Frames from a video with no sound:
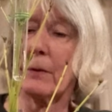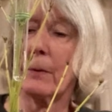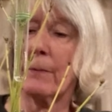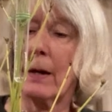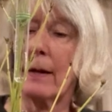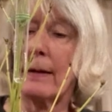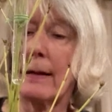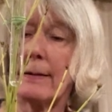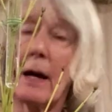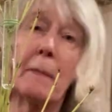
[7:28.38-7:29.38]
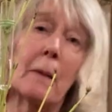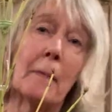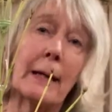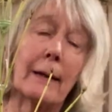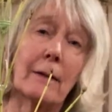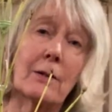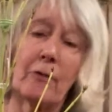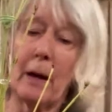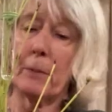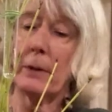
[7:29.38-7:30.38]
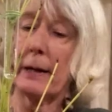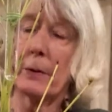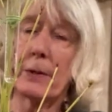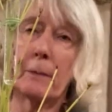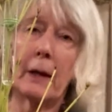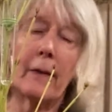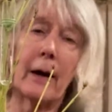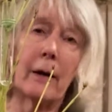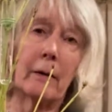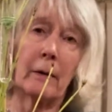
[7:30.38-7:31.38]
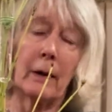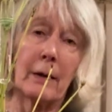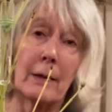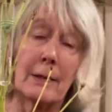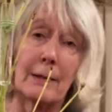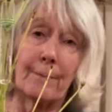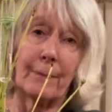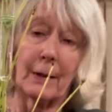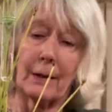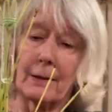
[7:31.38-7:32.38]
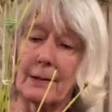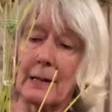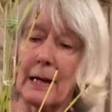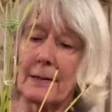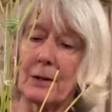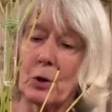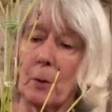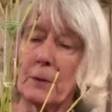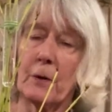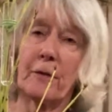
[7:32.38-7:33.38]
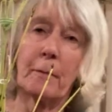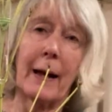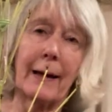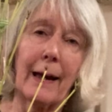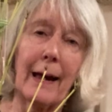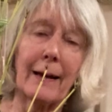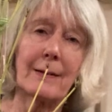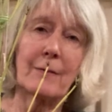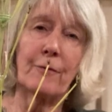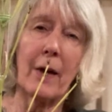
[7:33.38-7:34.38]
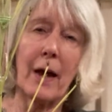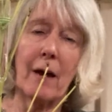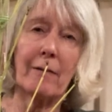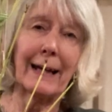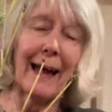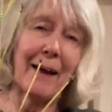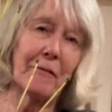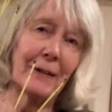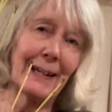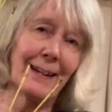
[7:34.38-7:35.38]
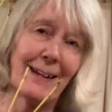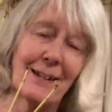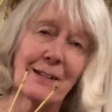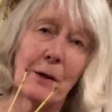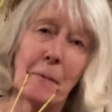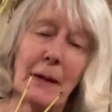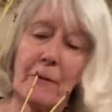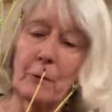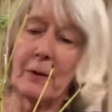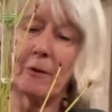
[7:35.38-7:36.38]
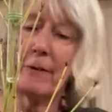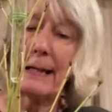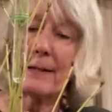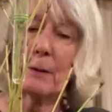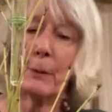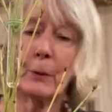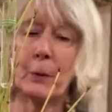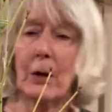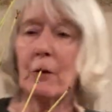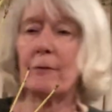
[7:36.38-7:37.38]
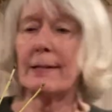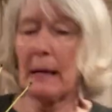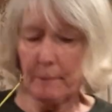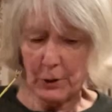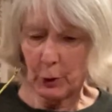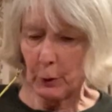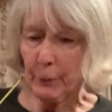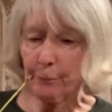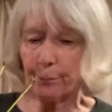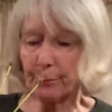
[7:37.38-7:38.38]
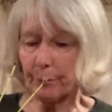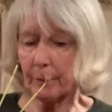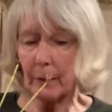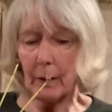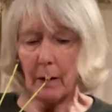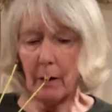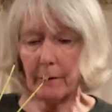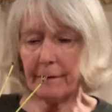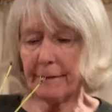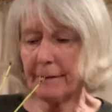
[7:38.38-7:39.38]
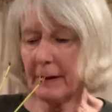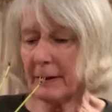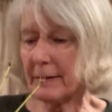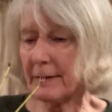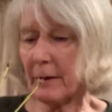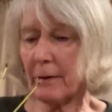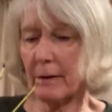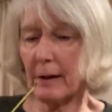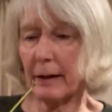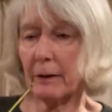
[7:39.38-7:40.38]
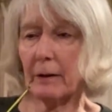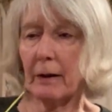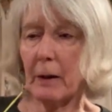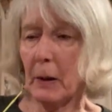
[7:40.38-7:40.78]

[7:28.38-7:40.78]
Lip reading: will, next time I'm making scrambled egg or something like that, I'll slice the tops off my eggs very carefully so I'm left with a reasonable receptacle of so that I can